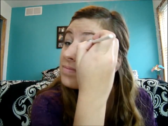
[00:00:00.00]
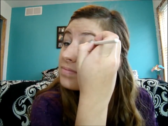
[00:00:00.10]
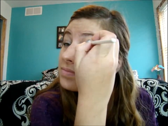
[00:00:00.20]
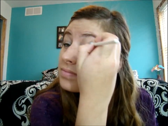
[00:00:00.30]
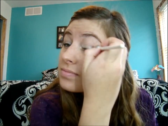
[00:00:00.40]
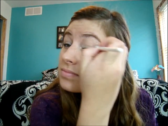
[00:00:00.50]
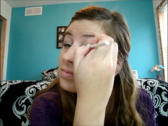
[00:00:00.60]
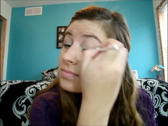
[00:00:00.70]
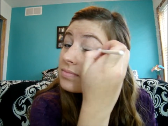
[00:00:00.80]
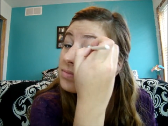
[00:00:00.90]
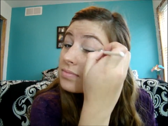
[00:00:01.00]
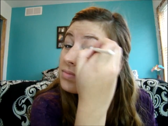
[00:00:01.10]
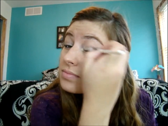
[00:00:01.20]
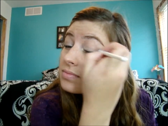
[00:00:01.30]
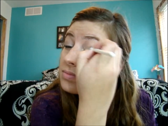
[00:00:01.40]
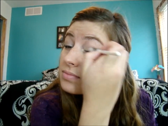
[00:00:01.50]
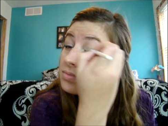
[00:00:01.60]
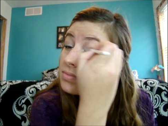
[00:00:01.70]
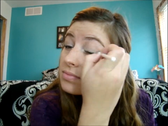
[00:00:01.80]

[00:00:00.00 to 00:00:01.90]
No one is speaking in this clip.